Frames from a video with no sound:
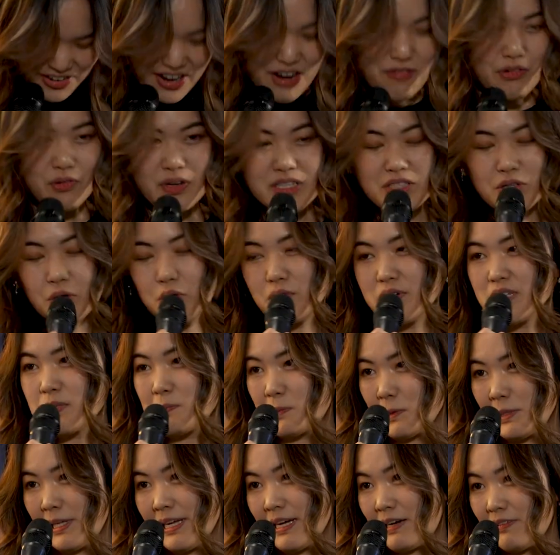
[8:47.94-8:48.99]
know, everyone's always
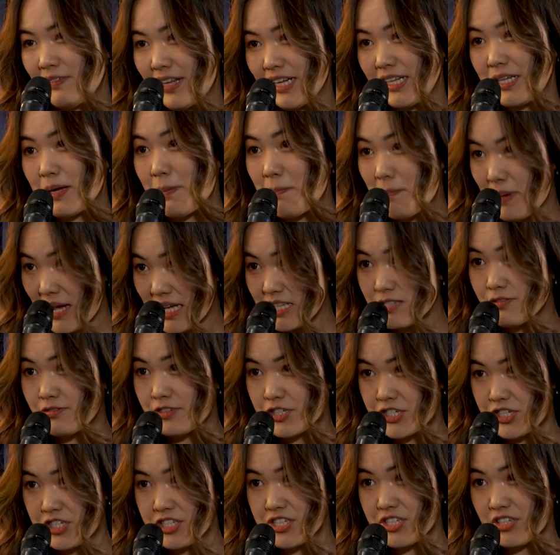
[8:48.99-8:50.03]
putting out like their best
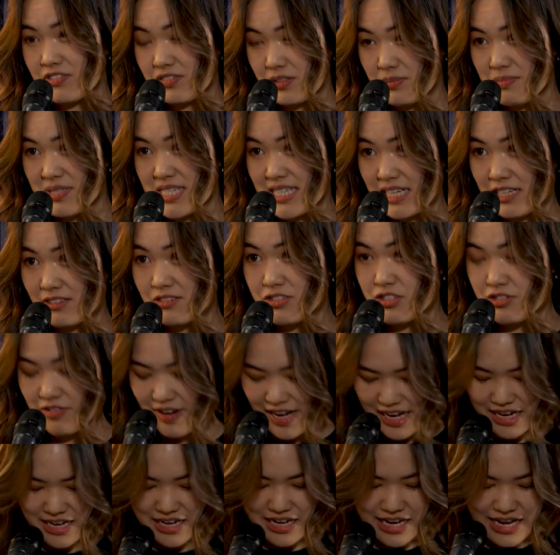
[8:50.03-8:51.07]
versions of themselves,
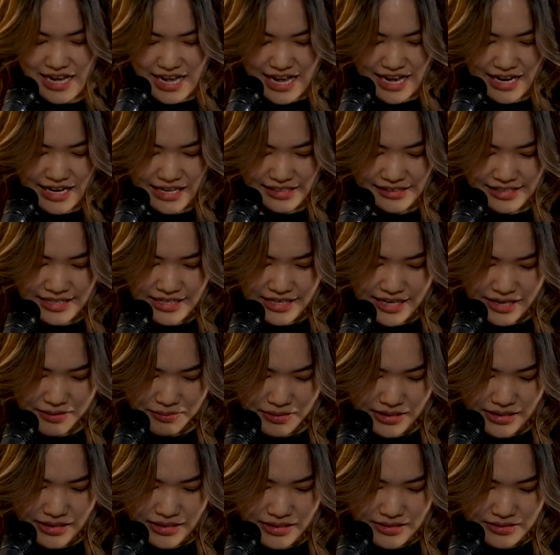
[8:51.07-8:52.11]
right? And I think like
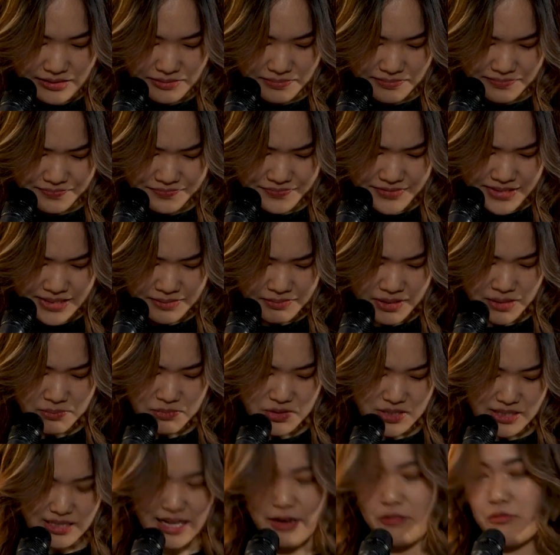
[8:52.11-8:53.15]

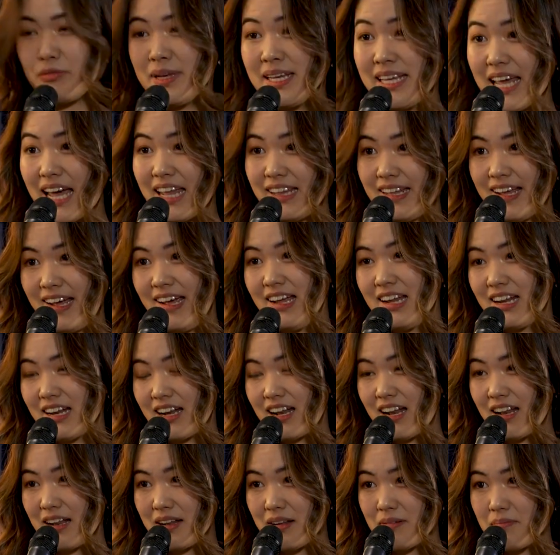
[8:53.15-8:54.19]
sometimes like we get that,
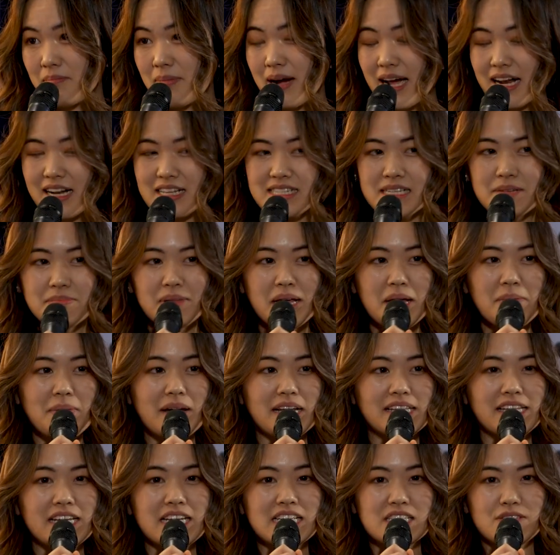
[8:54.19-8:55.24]
but at the same time,
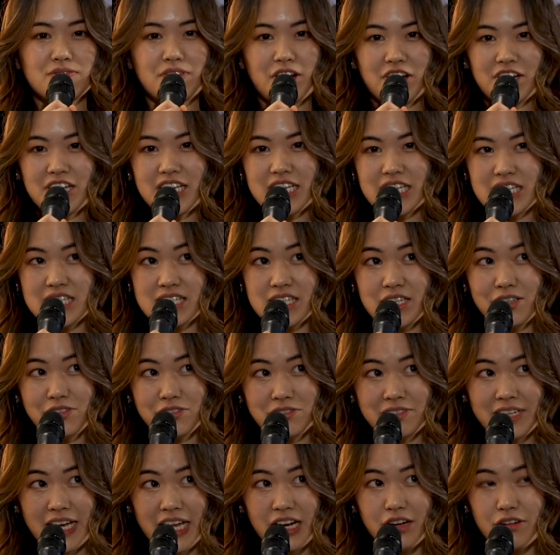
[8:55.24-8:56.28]
I think it's very easy
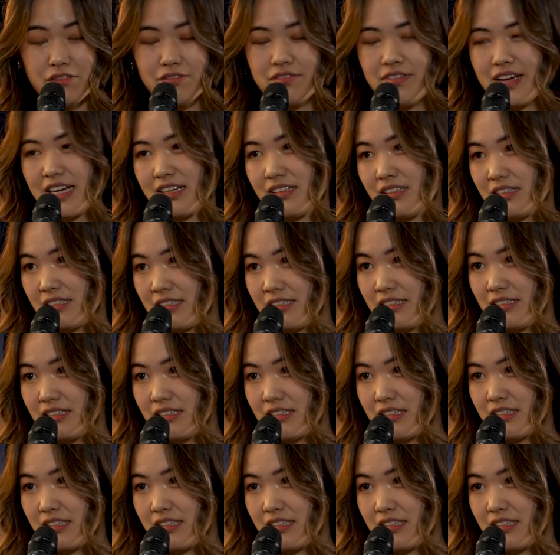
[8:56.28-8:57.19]
to get affected